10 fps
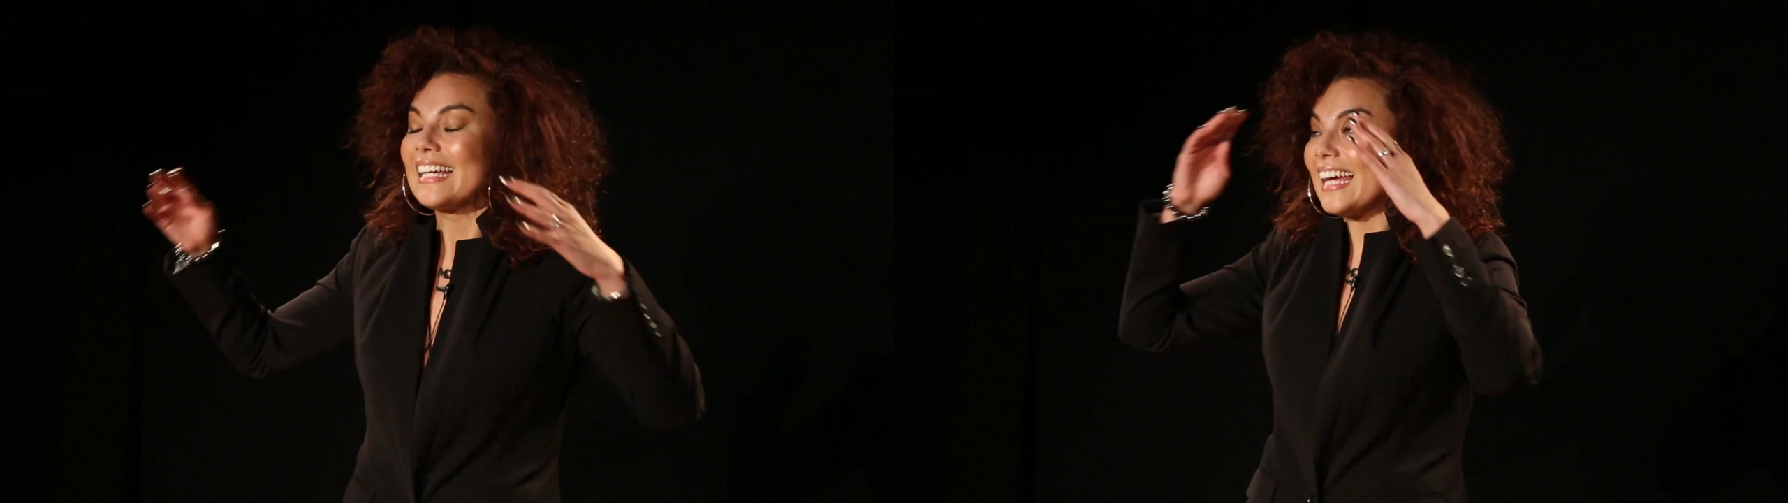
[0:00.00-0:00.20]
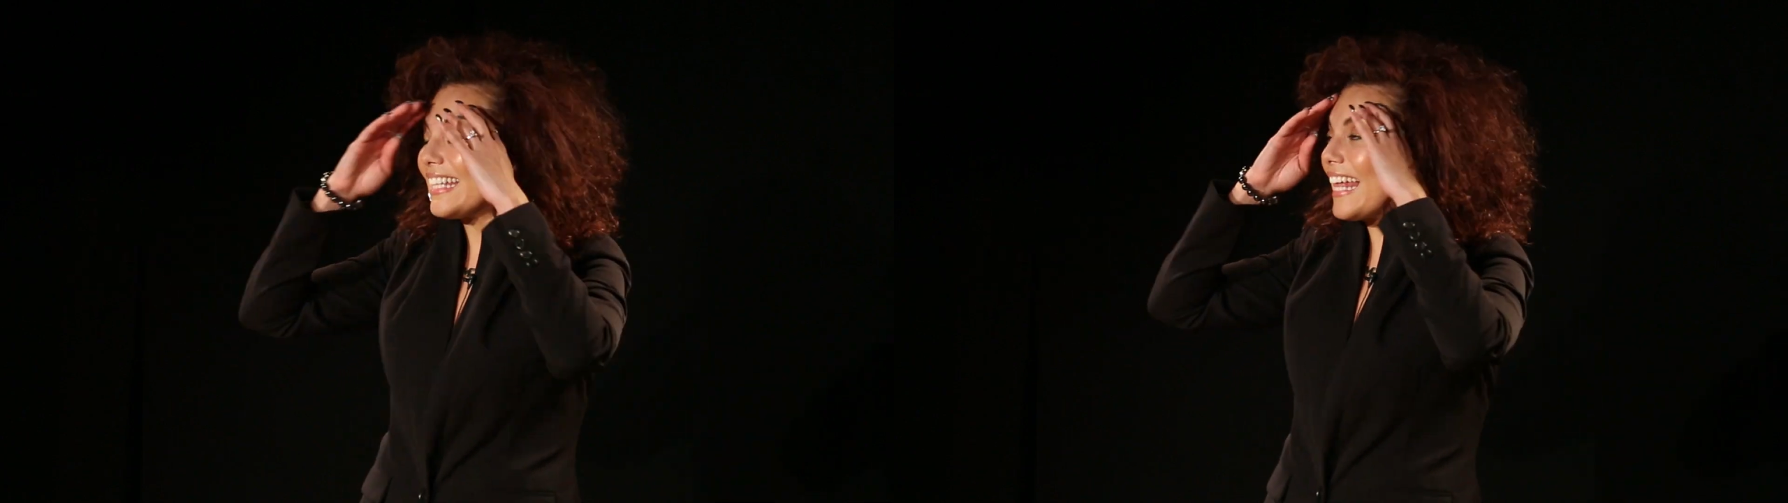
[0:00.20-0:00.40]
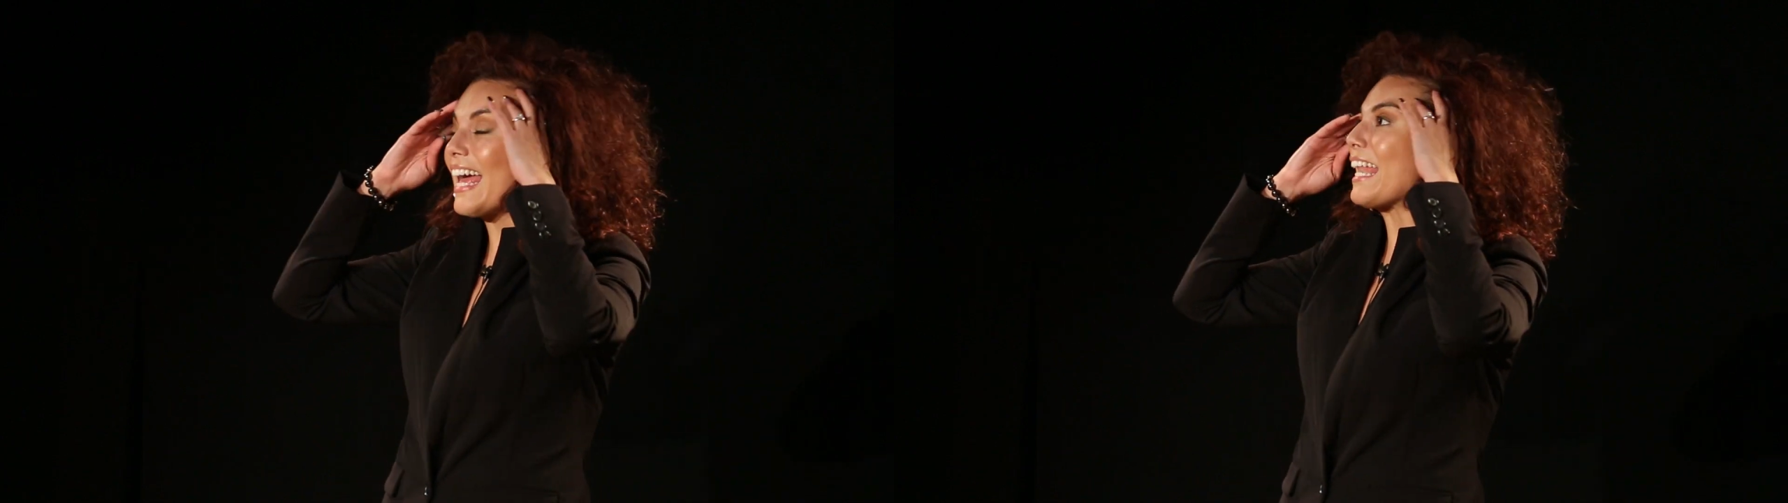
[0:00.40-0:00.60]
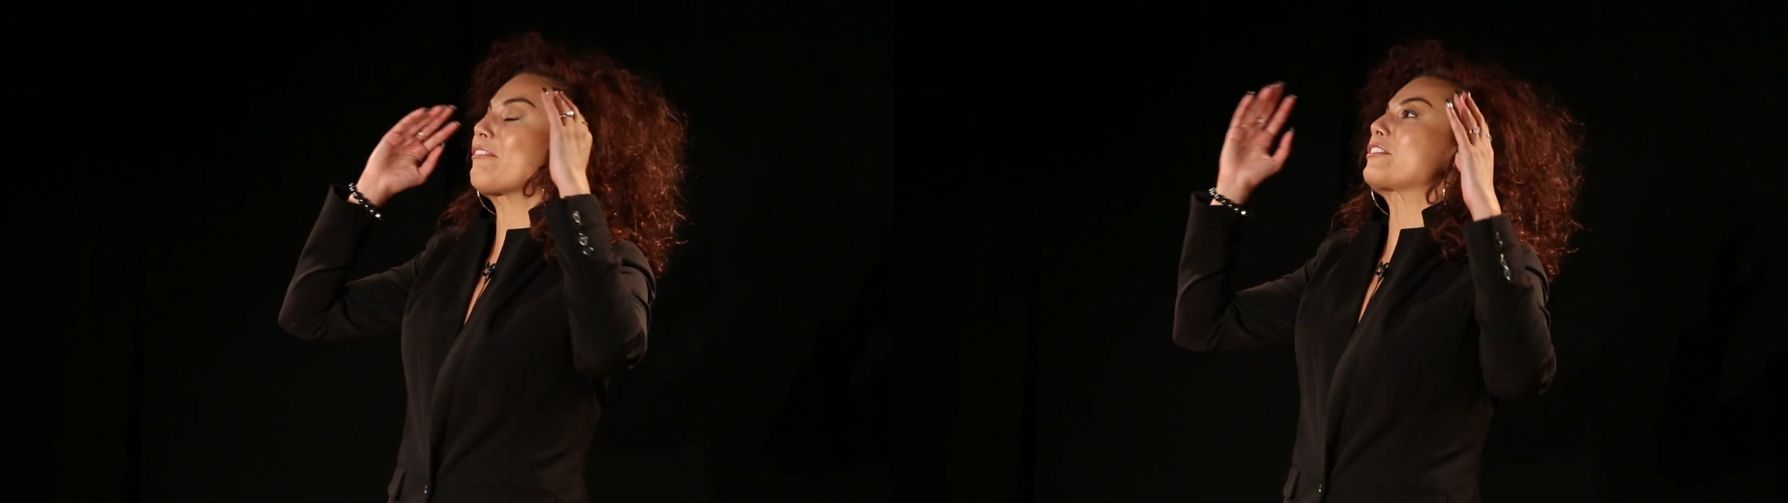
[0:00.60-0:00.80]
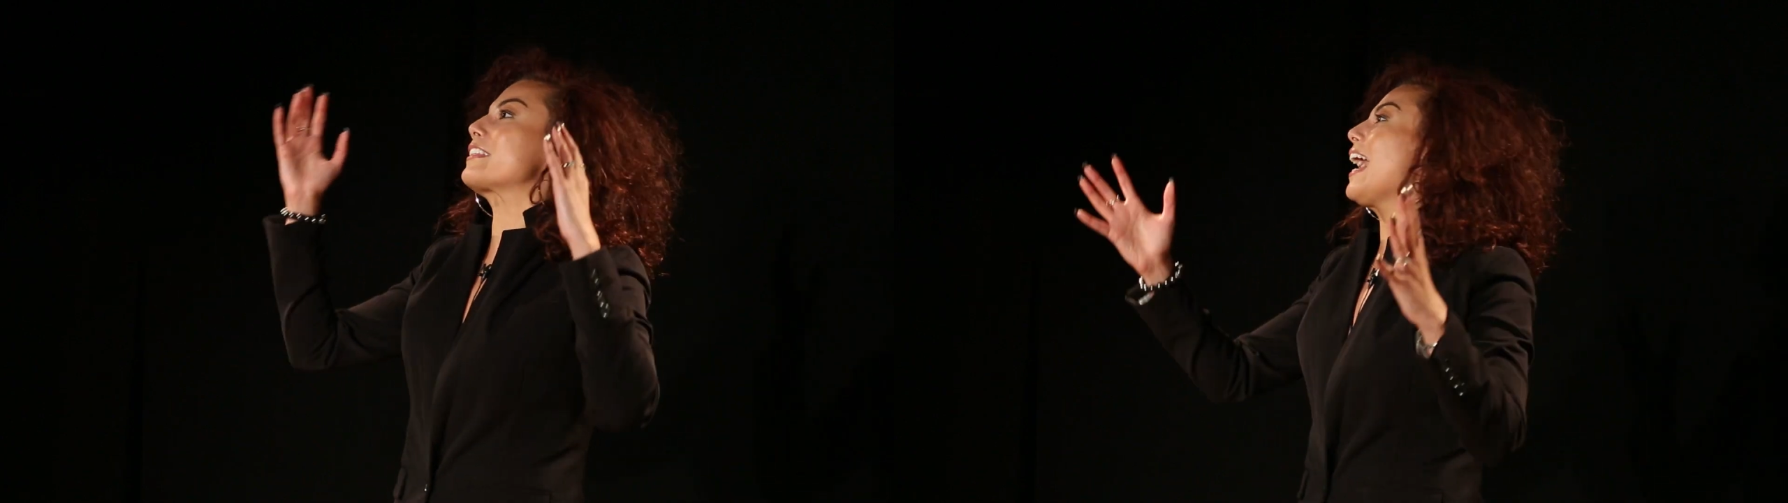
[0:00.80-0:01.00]
And then
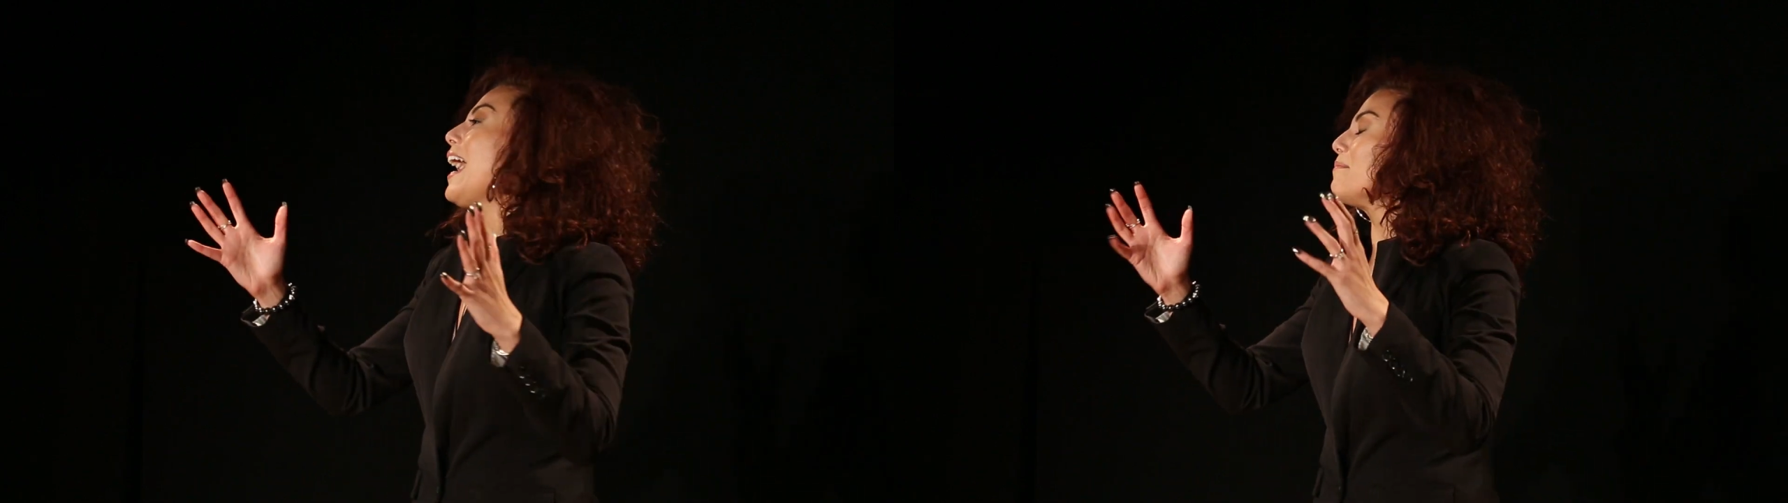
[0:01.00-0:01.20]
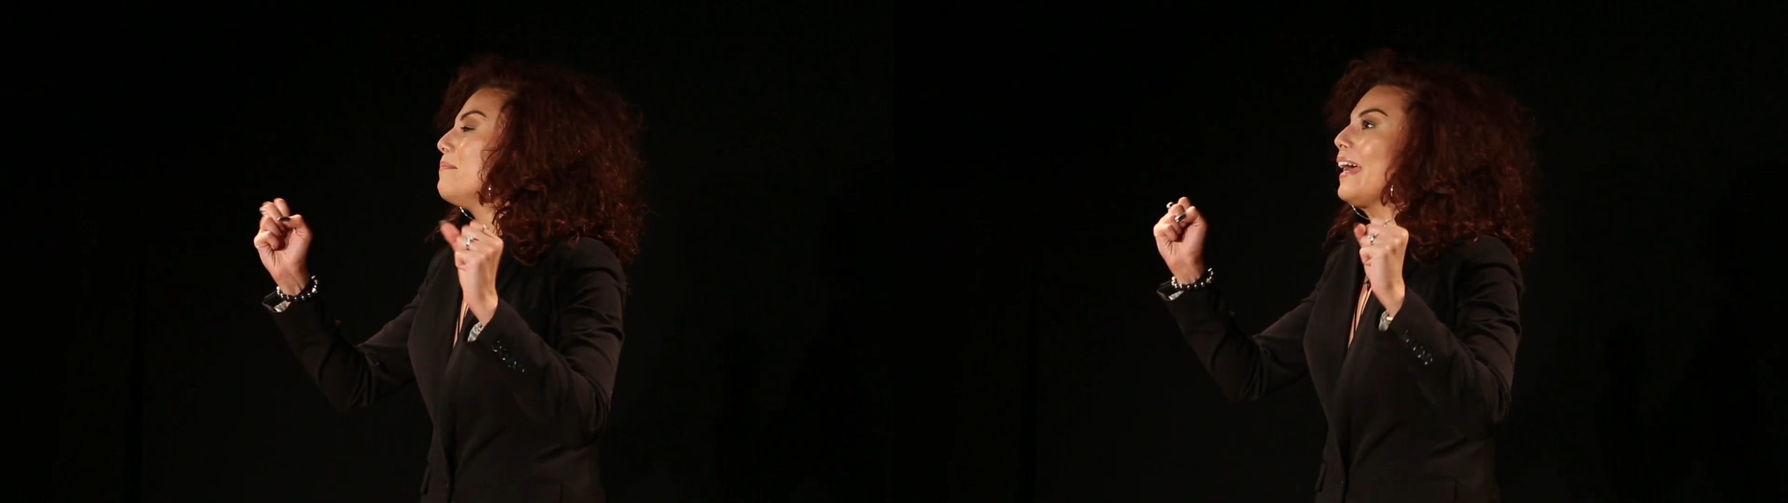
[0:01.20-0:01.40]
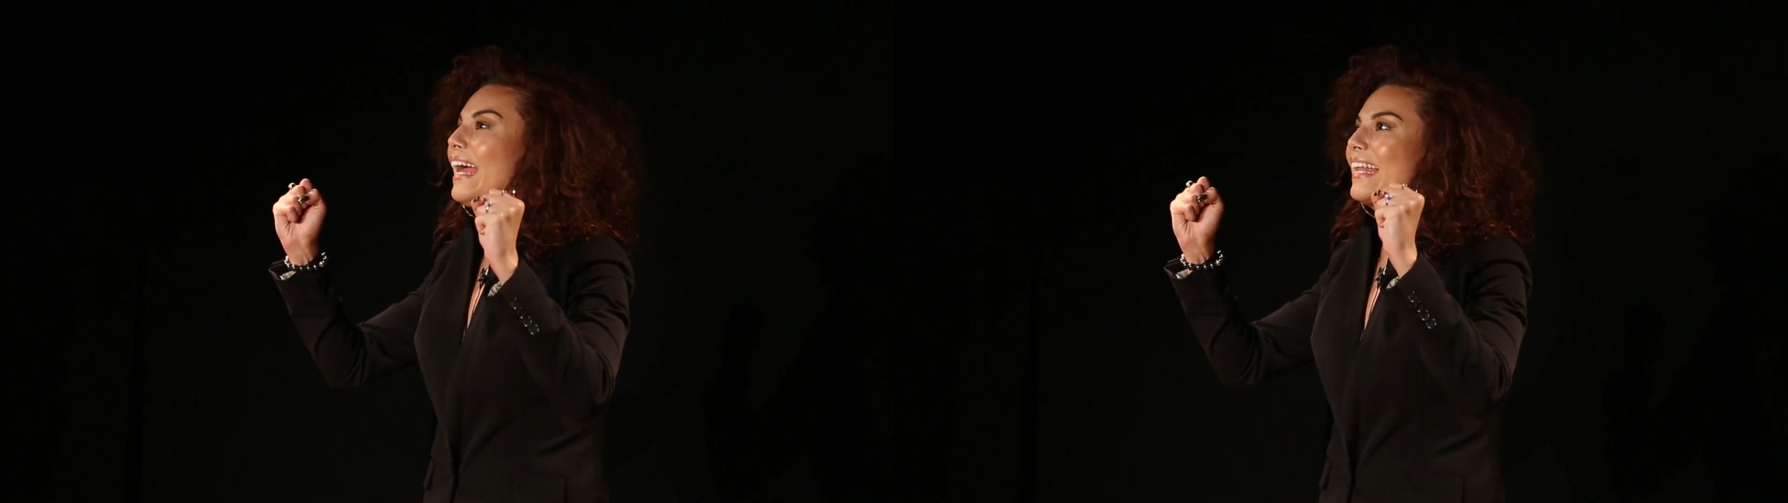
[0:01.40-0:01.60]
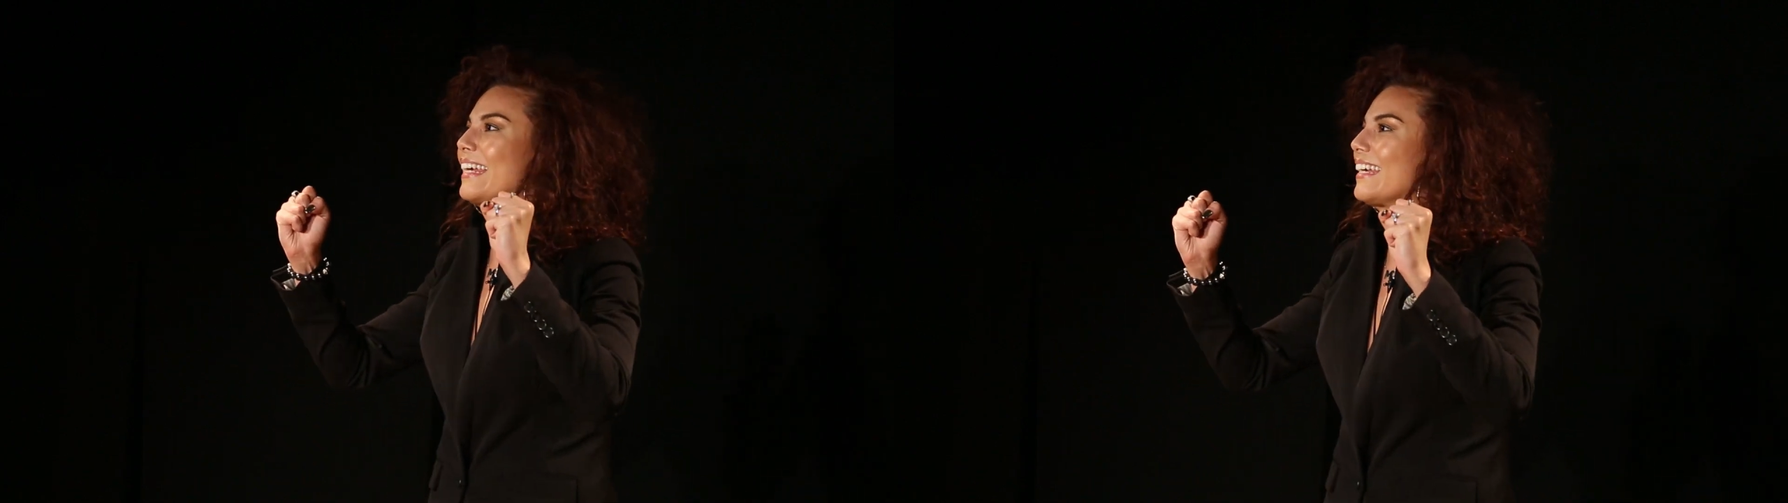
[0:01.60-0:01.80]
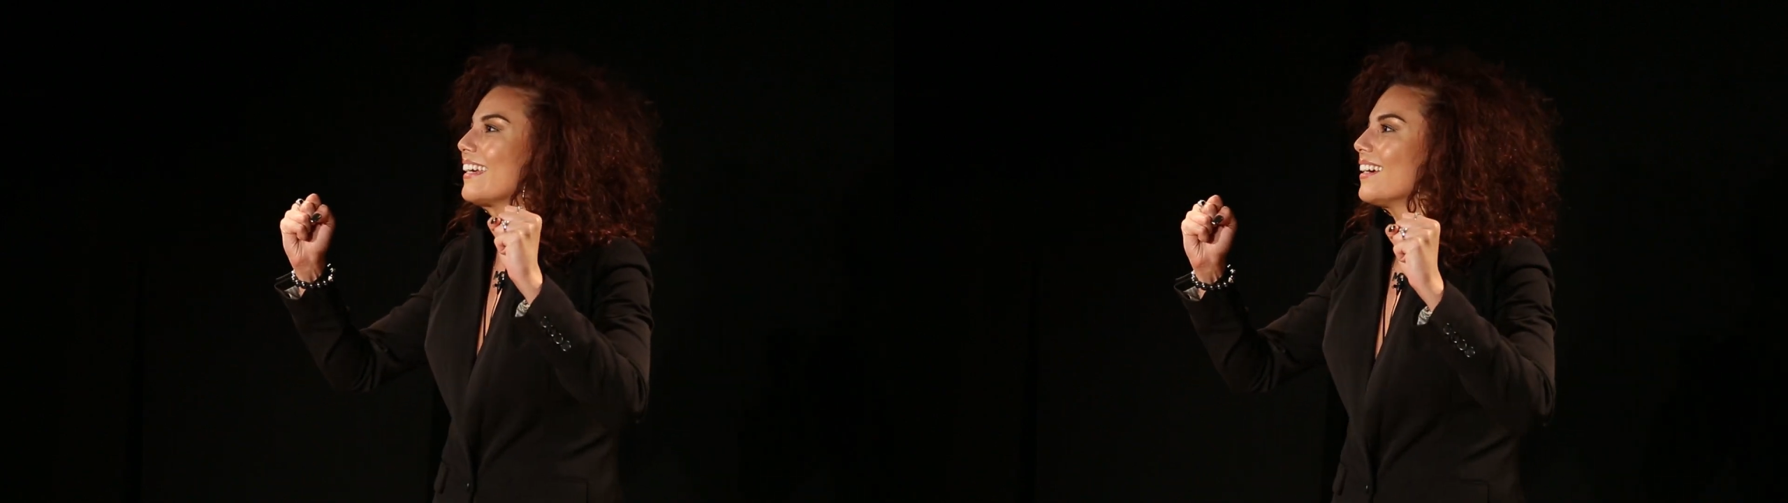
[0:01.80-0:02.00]
after that, man,